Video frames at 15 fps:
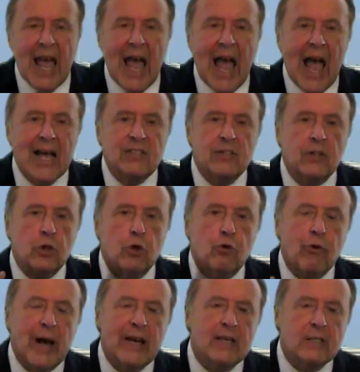Hasn't the
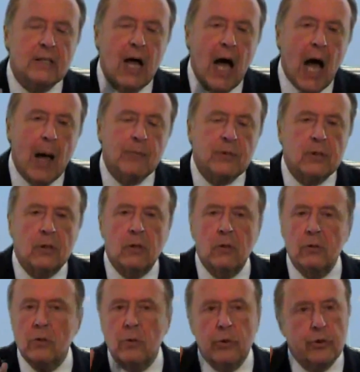greatest obstacle
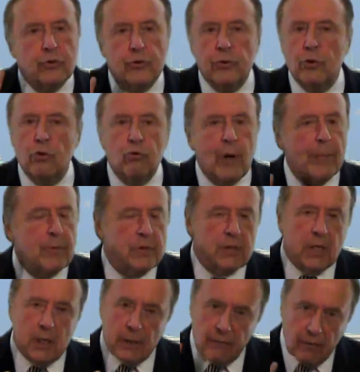to a true
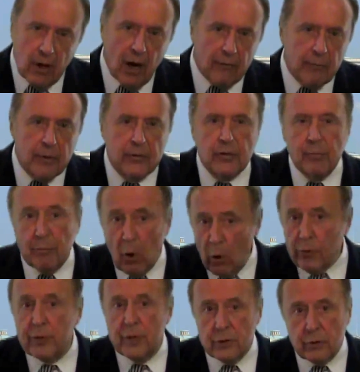representative government to
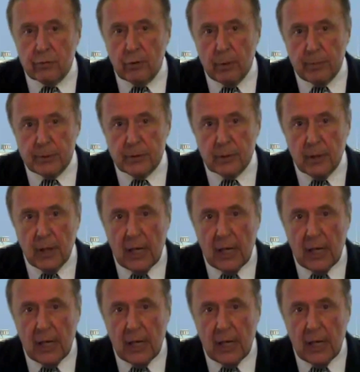both these groups